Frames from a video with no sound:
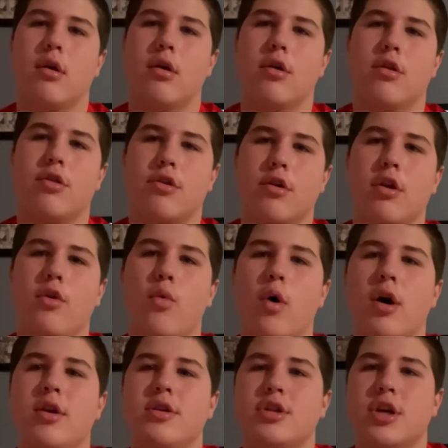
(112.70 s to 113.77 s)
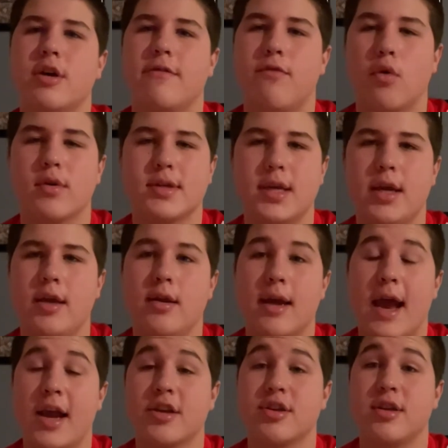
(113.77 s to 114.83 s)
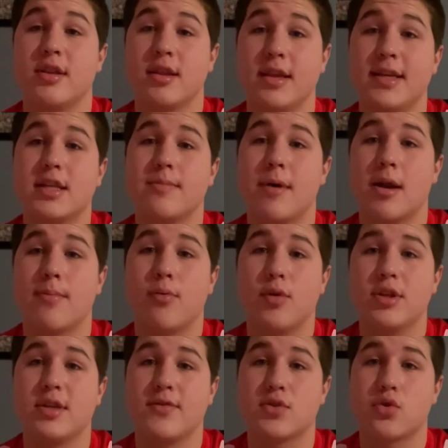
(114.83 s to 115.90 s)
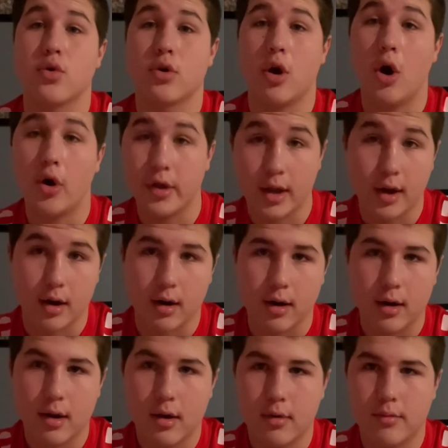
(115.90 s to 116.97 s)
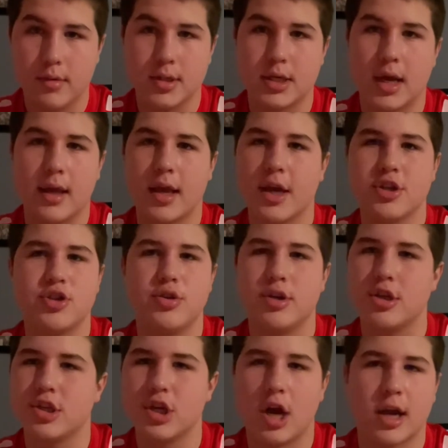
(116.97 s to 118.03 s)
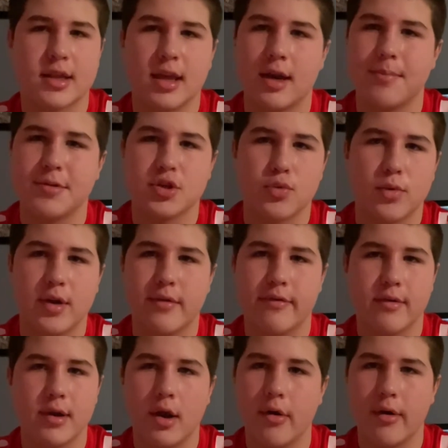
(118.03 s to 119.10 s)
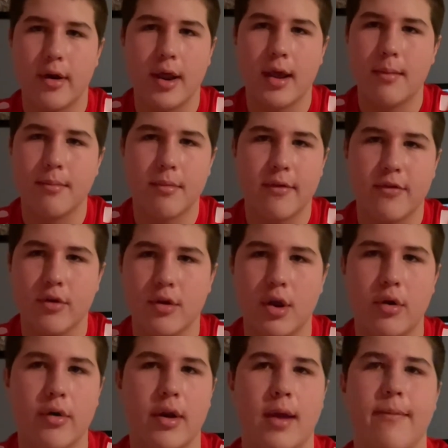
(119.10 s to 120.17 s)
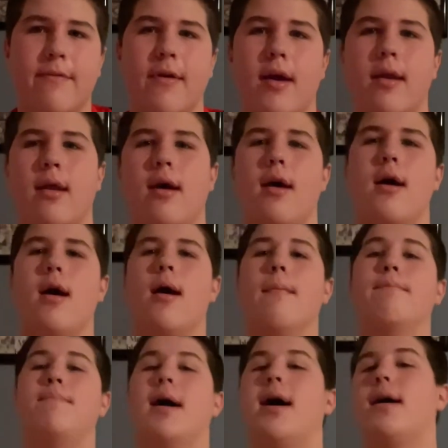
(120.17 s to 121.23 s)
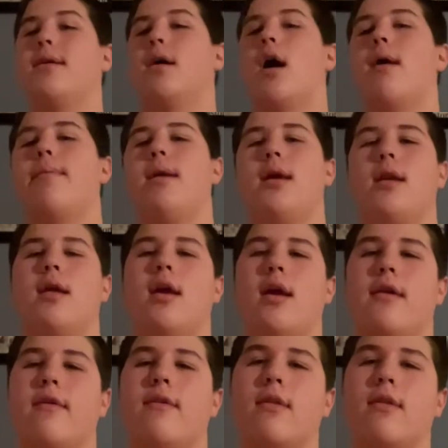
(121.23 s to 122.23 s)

31-14, actually the least amount of points they've scored all year, which I guess you can chalk that up as a win for Notre Dame if you're a Notre Dame fan. But, in the